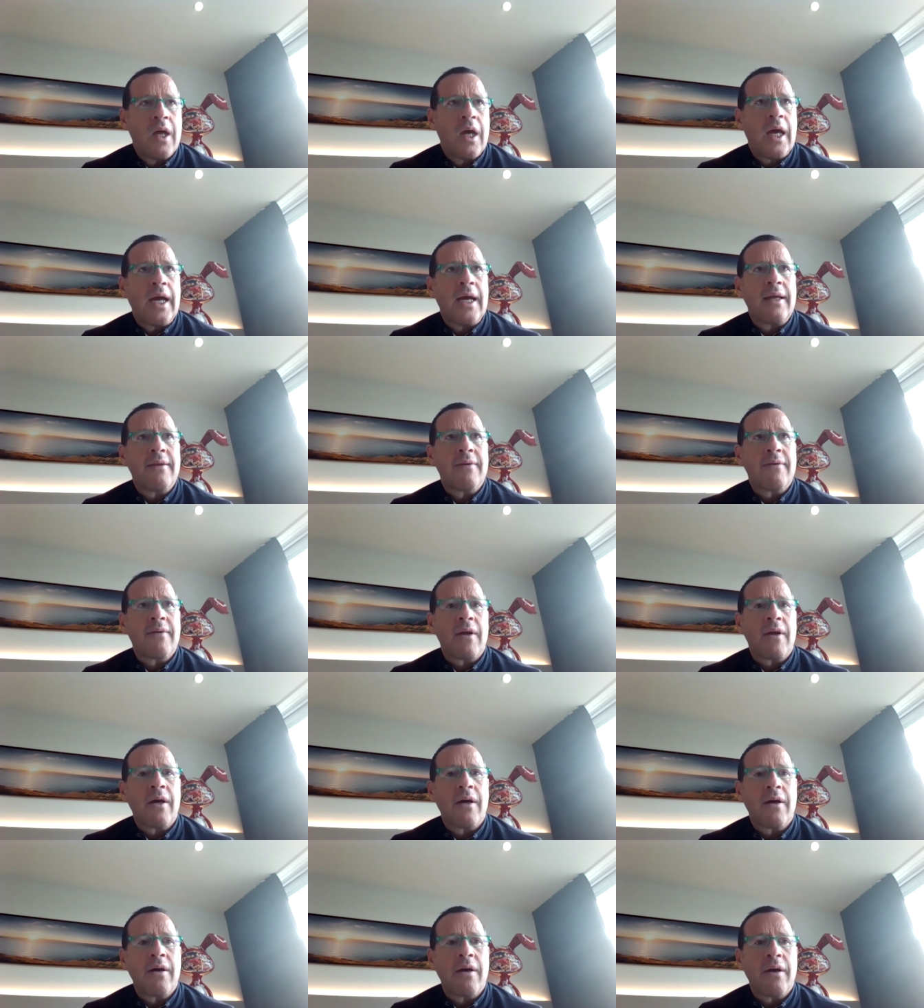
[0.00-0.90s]
and
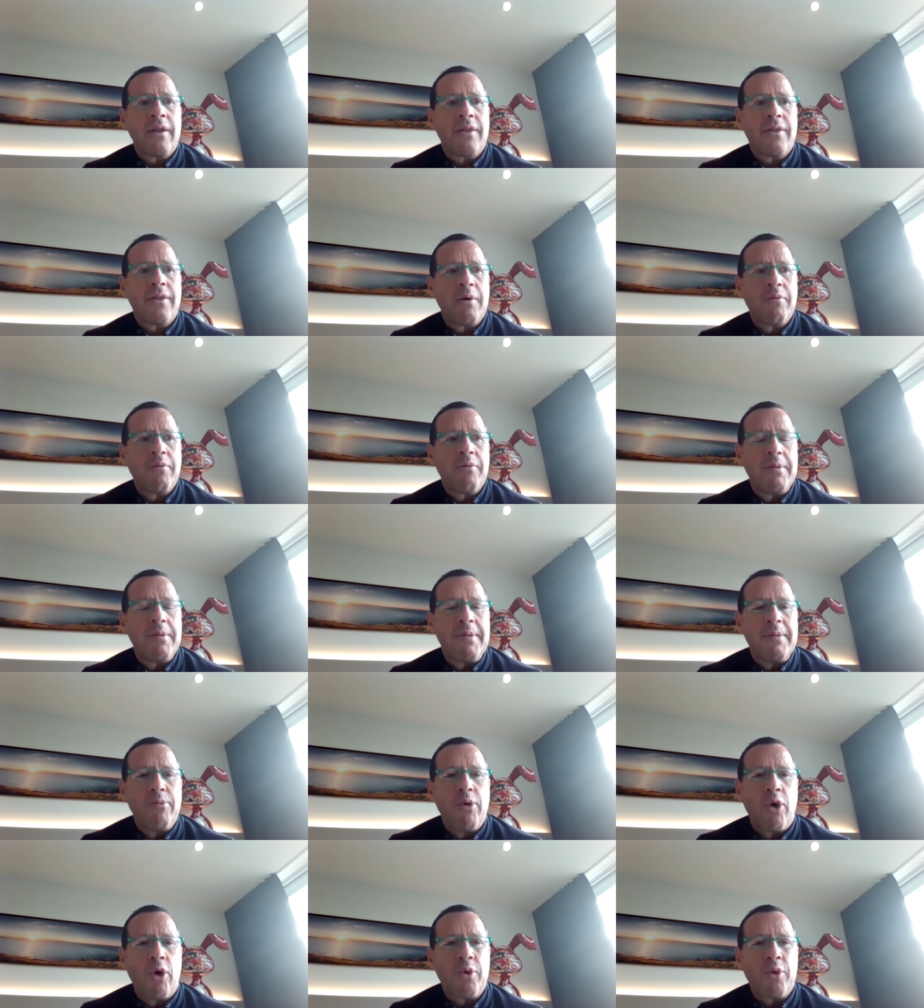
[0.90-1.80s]
uh, they will be
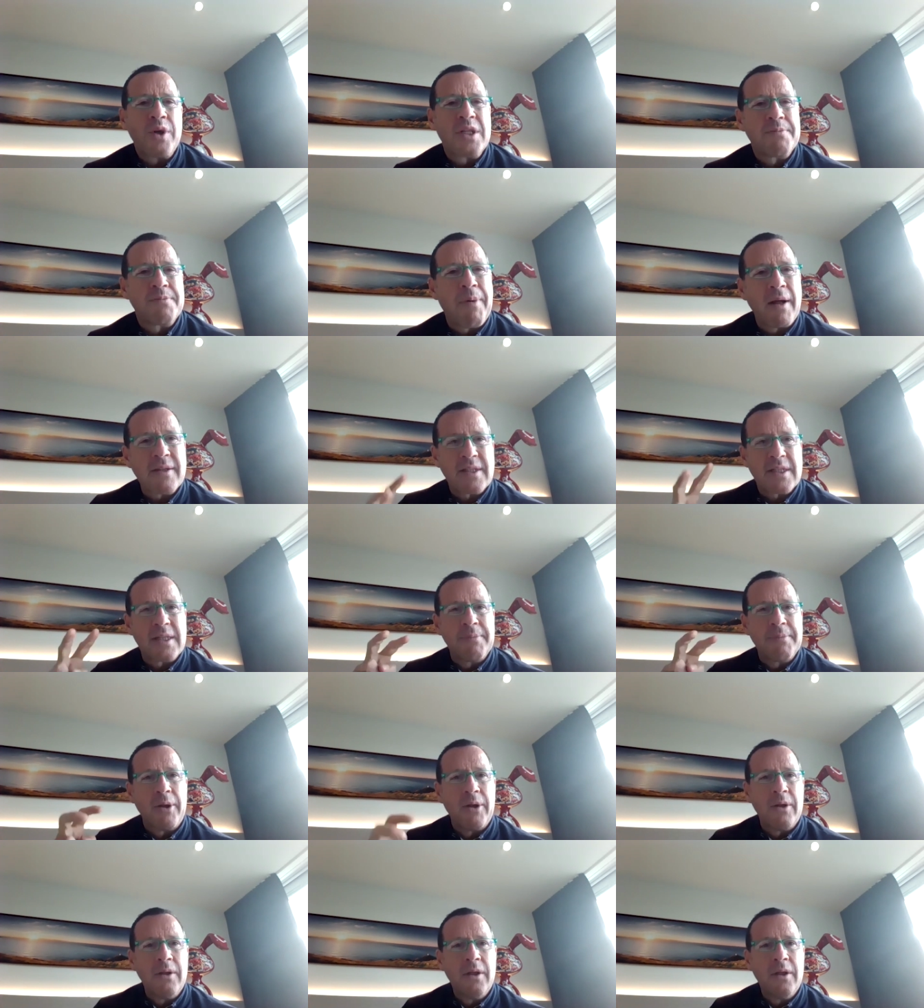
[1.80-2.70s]
more
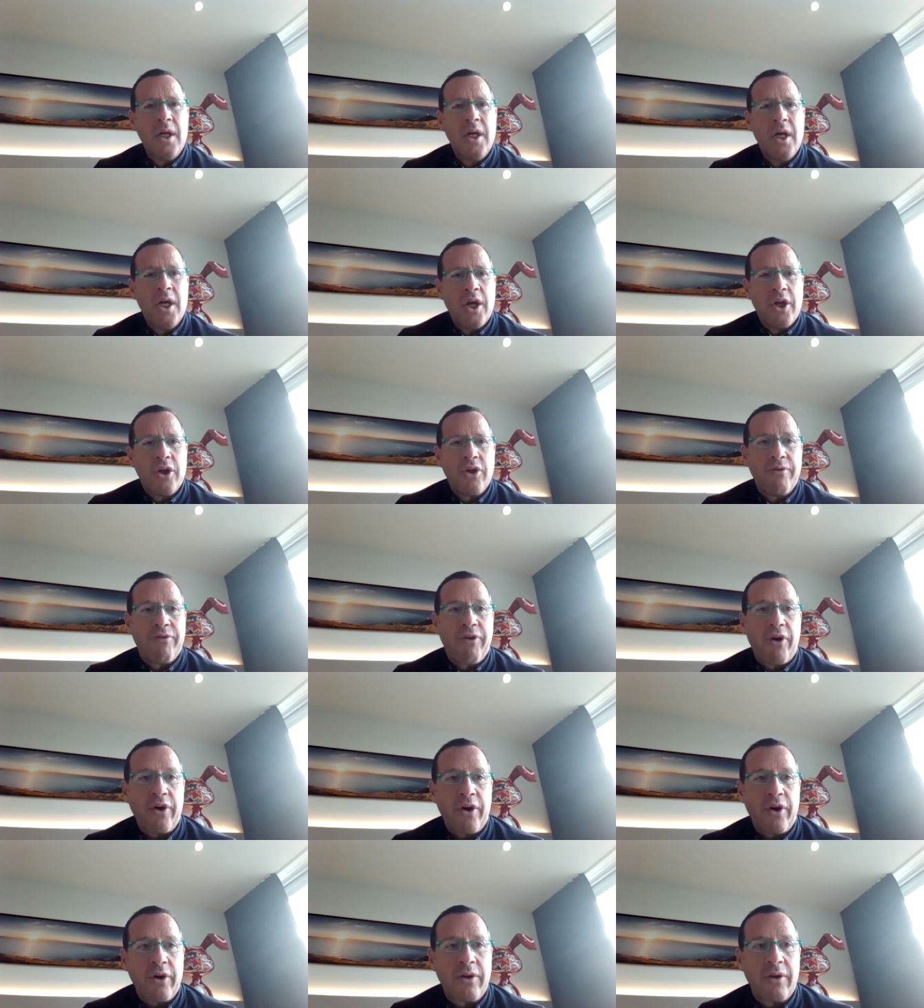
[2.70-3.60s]
responsible. You've
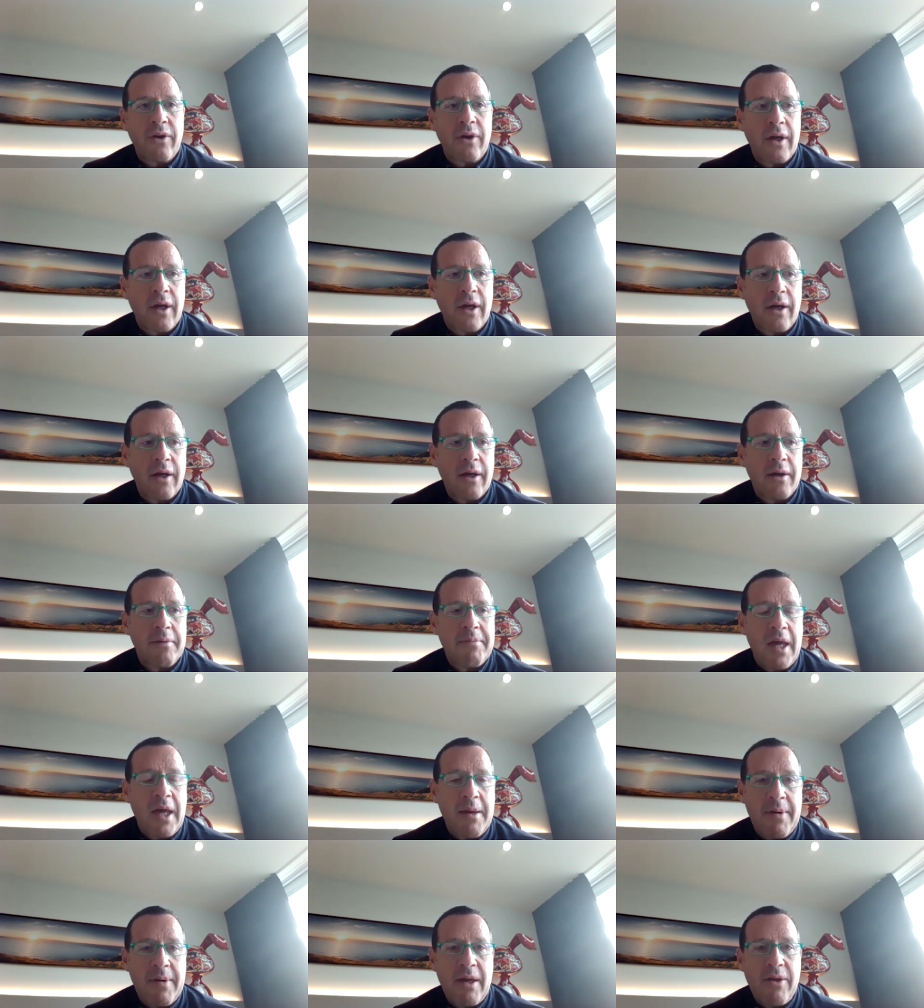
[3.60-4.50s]
heard uh,
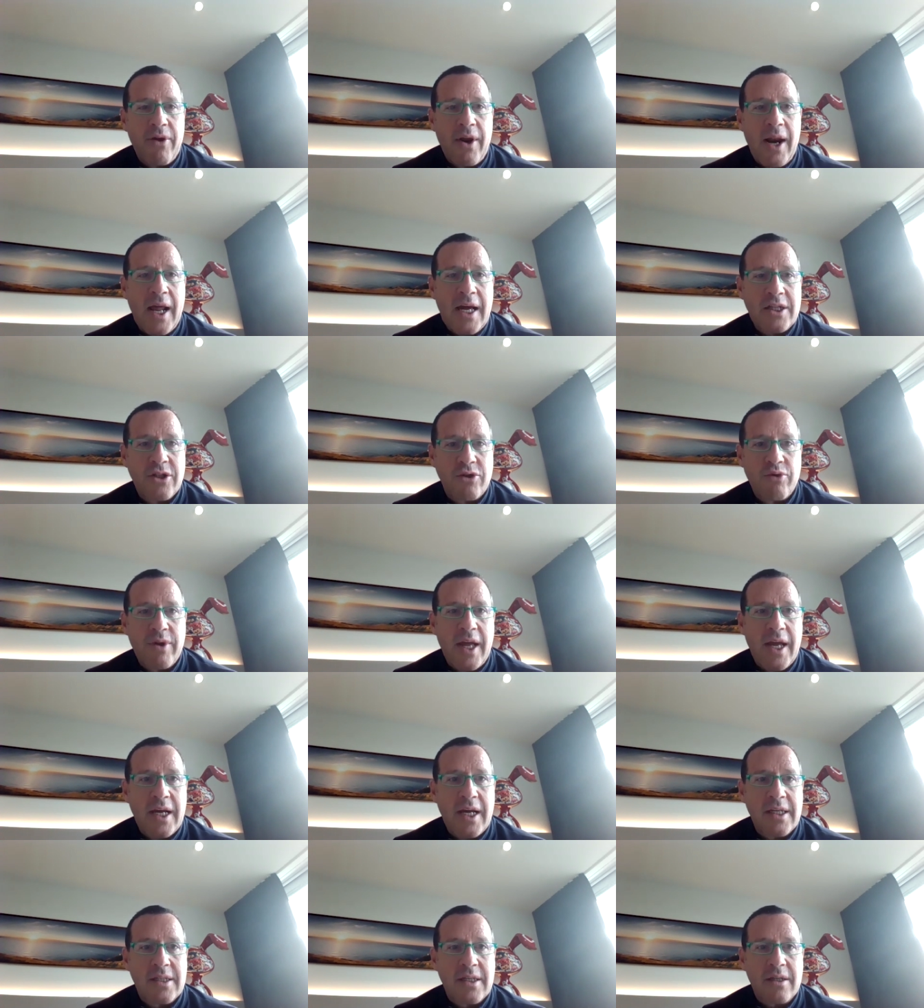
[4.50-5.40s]
maybe in the last two
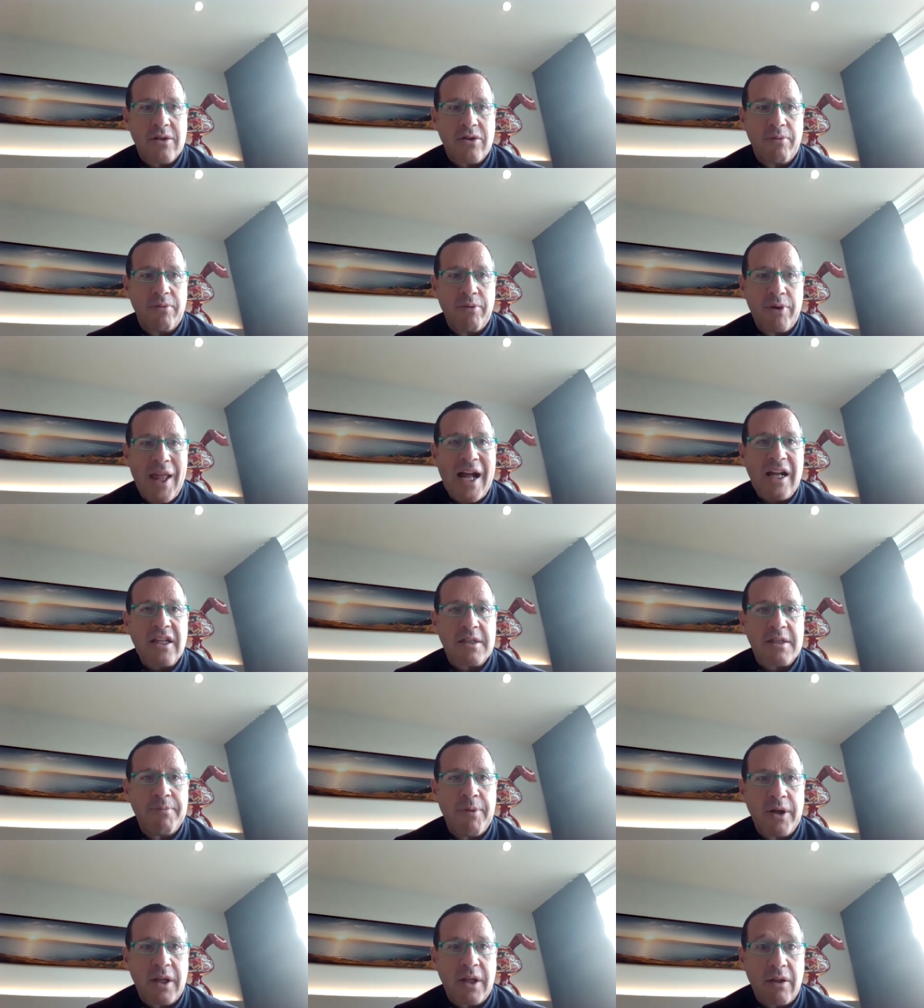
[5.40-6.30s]
days some
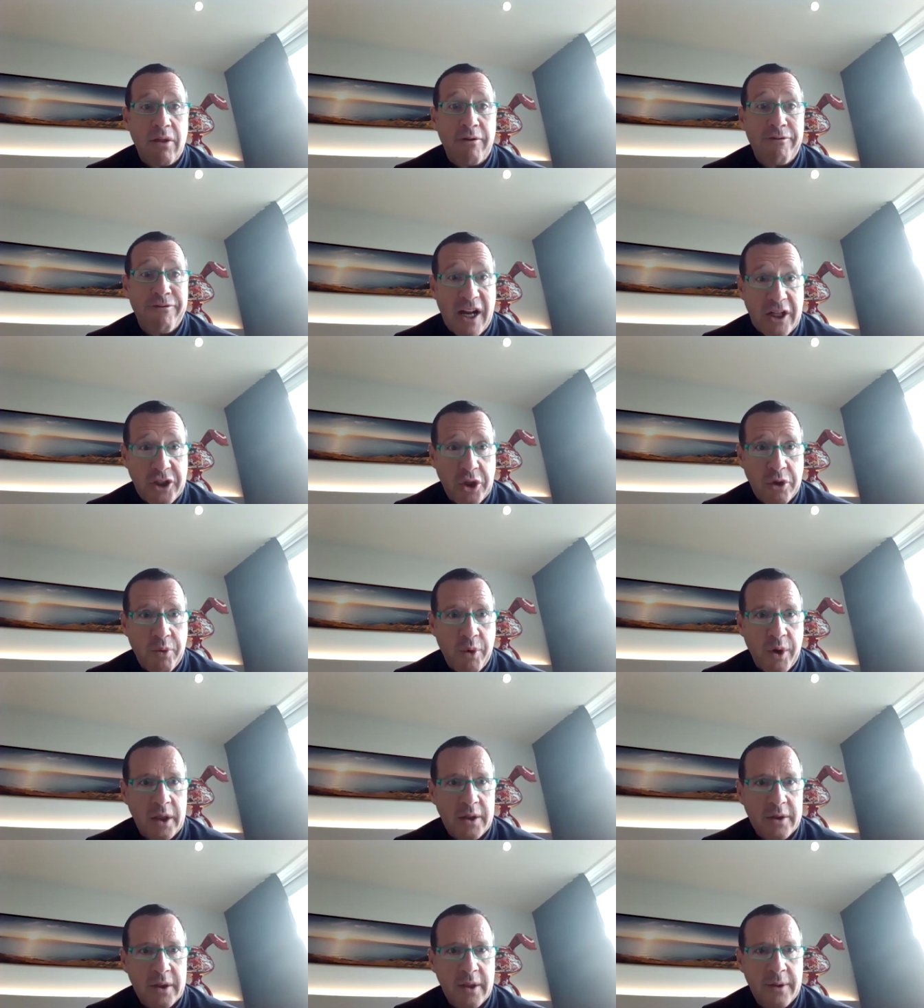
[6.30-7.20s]
announcement in the fashion
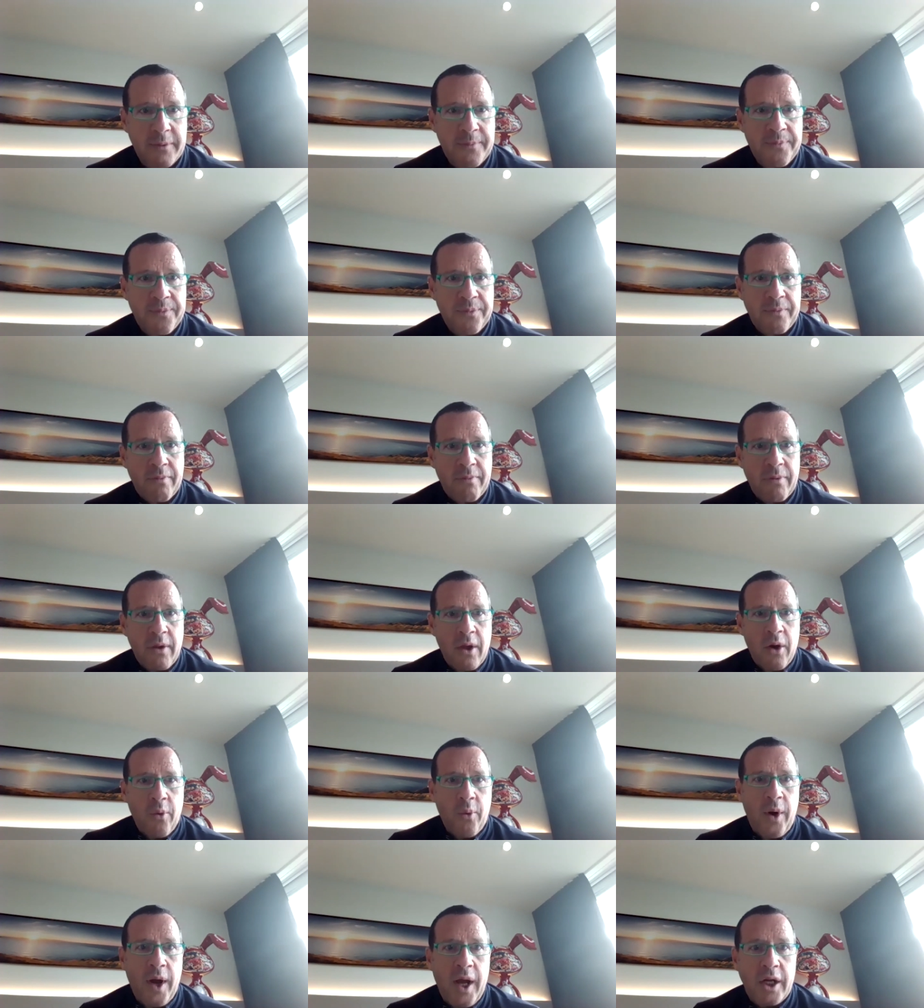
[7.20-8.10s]
world
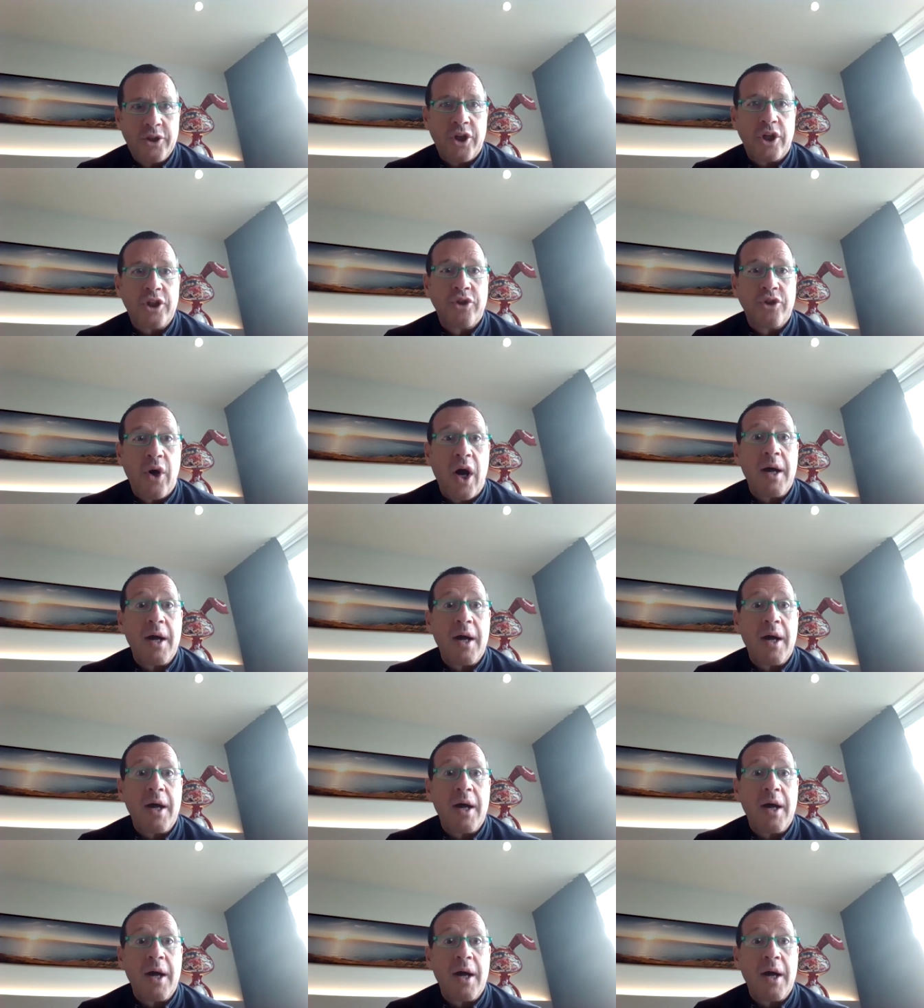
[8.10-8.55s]
where Giorgio